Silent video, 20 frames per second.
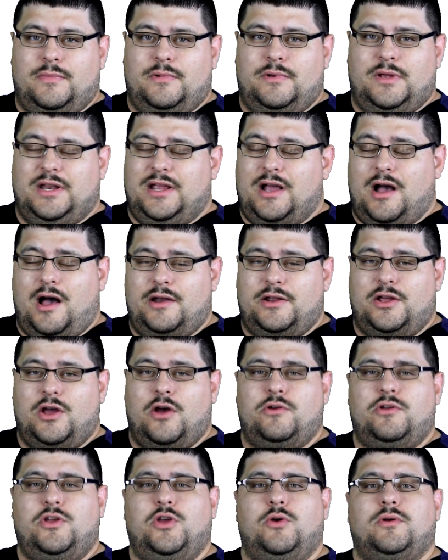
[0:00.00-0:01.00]
any audio,
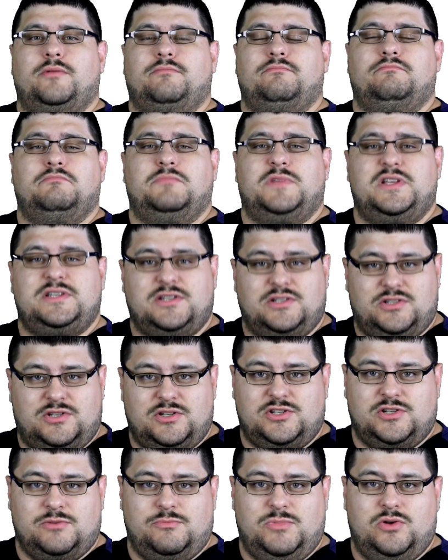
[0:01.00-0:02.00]
you can listen
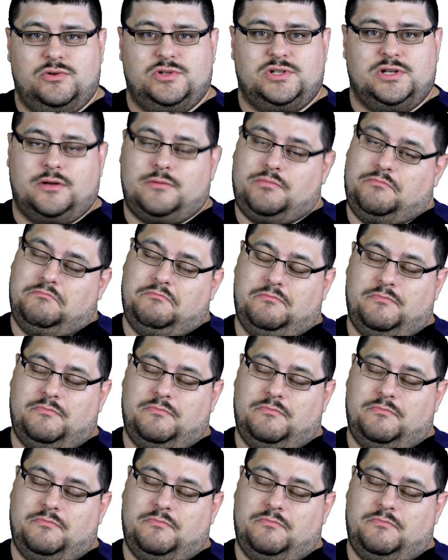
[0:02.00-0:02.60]
to some music